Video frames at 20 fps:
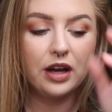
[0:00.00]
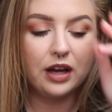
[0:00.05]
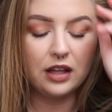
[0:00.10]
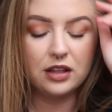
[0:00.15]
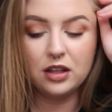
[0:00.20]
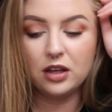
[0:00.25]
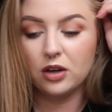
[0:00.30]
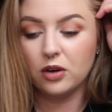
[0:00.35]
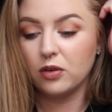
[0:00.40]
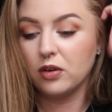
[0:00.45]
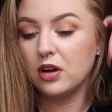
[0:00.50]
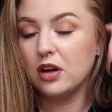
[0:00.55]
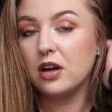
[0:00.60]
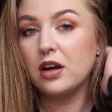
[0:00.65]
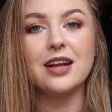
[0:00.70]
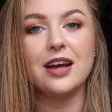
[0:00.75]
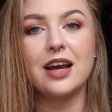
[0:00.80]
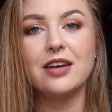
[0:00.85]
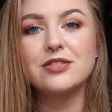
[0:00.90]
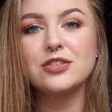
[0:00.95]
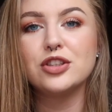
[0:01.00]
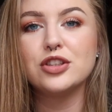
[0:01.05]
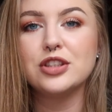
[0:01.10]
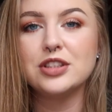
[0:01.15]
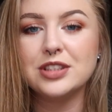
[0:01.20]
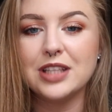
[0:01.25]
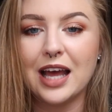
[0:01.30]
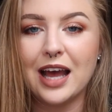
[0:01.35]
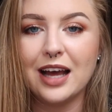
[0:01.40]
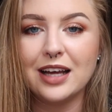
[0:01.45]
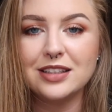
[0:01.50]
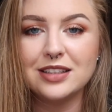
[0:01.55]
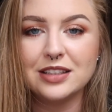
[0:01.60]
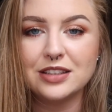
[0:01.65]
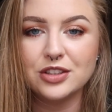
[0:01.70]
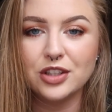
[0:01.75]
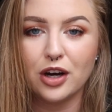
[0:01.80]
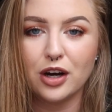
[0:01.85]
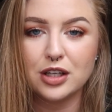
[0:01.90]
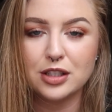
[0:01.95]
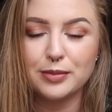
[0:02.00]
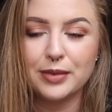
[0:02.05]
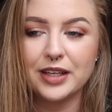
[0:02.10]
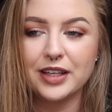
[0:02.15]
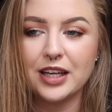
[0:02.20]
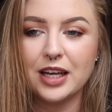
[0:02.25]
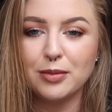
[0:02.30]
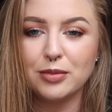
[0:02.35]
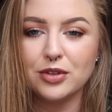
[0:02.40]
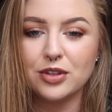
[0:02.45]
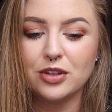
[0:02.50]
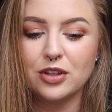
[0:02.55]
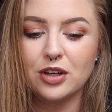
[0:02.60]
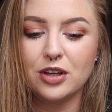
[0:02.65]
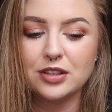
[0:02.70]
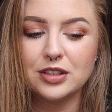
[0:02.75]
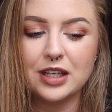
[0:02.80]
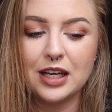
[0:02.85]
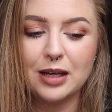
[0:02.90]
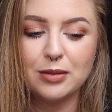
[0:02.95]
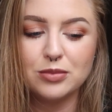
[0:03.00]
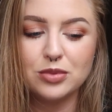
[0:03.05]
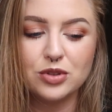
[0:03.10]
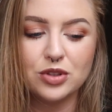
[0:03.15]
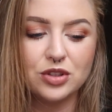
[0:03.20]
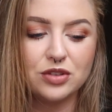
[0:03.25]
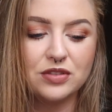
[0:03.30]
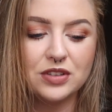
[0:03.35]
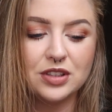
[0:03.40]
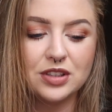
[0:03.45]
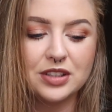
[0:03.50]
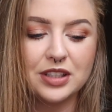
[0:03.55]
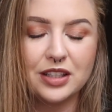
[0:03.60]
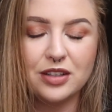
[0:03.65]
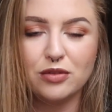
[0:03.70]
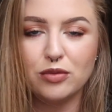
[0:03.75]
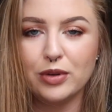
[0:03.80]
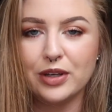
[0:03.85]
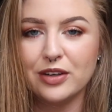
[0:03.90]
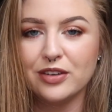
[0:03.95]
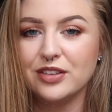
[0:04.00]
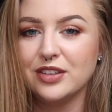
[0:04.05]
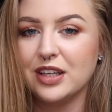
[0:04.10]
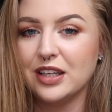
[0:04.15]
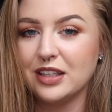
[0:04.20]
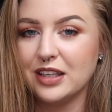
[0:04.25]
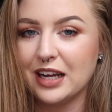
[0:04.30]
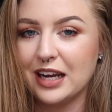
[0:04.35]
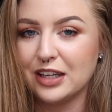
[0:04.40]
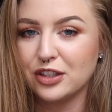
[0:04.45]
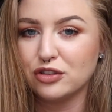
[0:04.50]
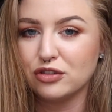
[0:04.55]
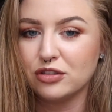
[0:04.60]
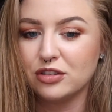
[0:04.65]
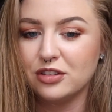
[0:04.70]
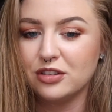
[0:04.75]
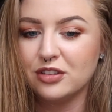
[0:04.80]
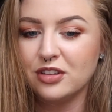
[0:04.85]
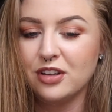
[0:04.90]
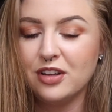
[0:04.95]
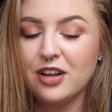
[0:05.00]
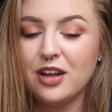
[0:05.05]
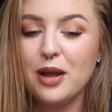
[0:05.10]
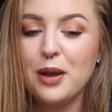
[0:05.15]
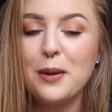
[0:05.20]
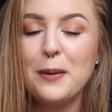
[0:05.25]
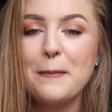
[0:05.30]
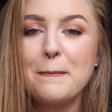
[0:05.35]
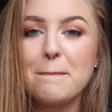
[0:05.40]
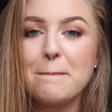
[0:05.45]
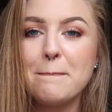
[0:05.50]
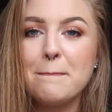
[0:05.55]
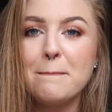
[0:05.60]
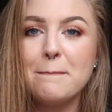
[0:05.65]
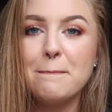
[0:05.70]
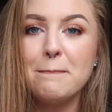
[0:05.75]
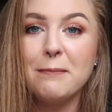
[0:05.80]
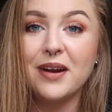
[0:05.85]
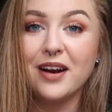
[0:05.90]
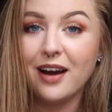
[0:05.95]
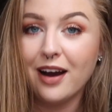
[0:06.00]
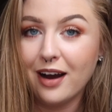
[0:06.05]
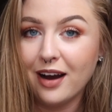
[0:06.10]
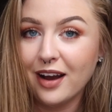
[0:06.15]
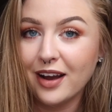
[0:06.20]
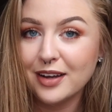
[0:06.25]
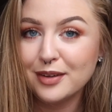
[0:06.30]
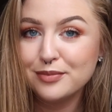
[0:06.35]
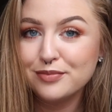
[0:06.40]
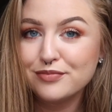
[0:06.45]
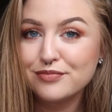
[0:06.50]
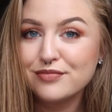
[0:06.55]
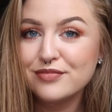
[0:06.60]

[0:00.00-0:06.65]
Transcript: Hello. I haven't just sat and talked to my camera in a long time, so this feels kind of weird and unnatural, but hi.